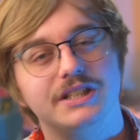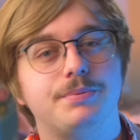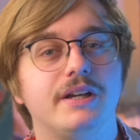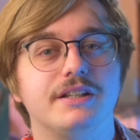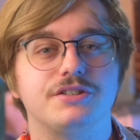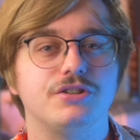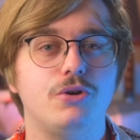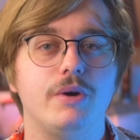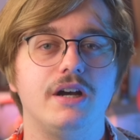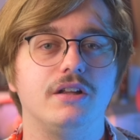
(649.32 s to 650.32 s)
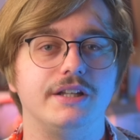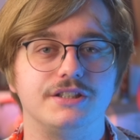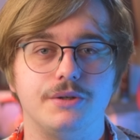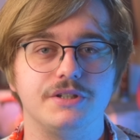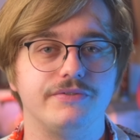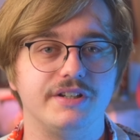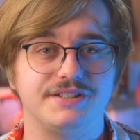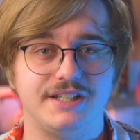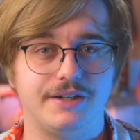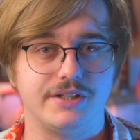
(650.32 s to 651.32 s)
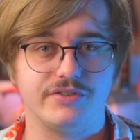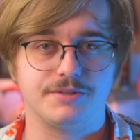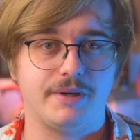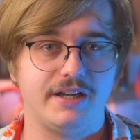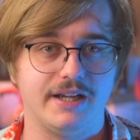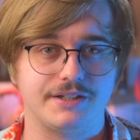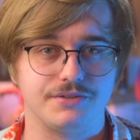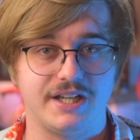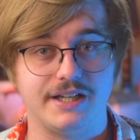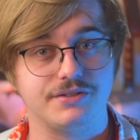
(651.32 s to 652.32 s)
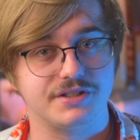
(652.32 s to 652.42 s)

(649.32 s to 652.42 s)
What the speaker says: is playing it so well, and it's always fun to see how different Spidey actors handle the